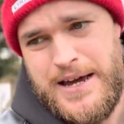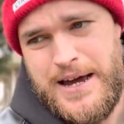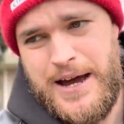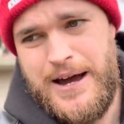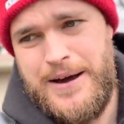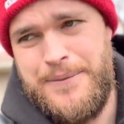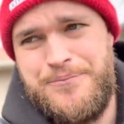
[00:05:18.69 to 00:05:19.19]

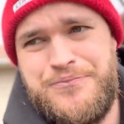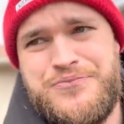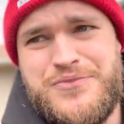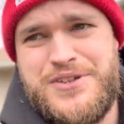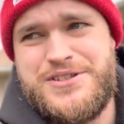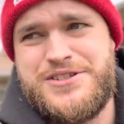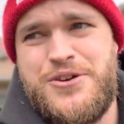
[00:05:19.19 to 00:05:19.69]

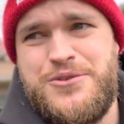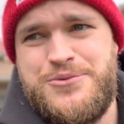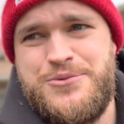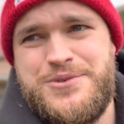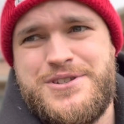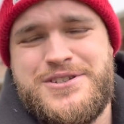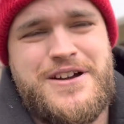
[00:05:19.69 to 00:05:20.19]
And so
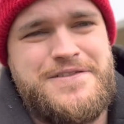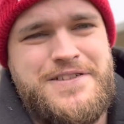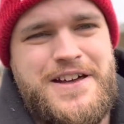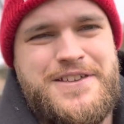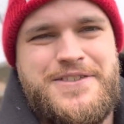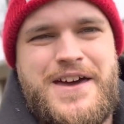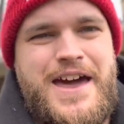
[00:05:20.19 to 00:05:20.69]
with stuff
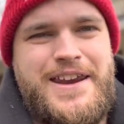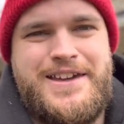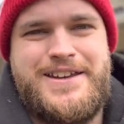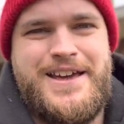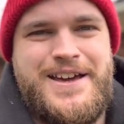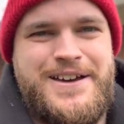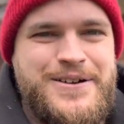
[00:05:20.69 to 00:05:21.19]
like that,
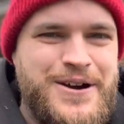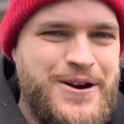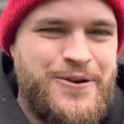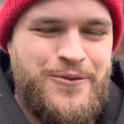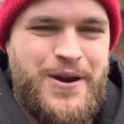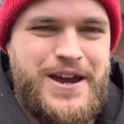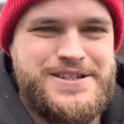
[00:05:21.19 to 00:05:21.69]
it
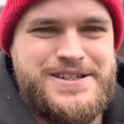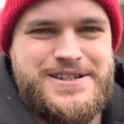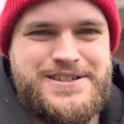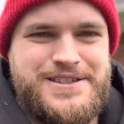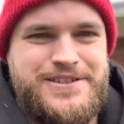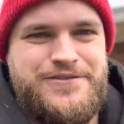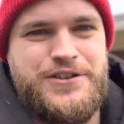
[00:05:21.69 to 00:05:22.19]

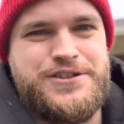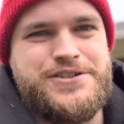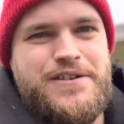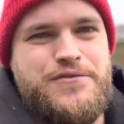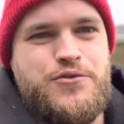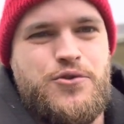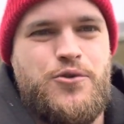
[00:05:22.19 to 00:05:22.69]
raises the
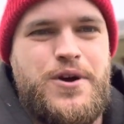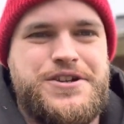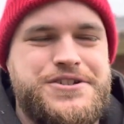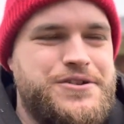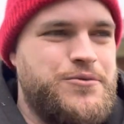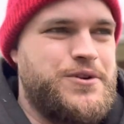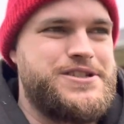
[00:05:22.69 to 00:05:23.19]
philosophical
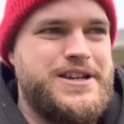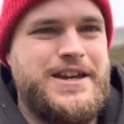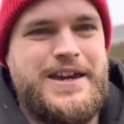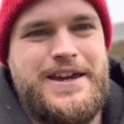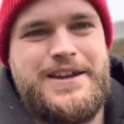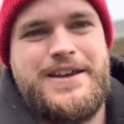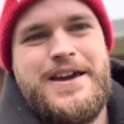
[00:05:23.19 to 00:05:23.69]
question once
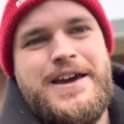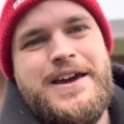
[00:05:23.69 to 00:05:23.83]
again,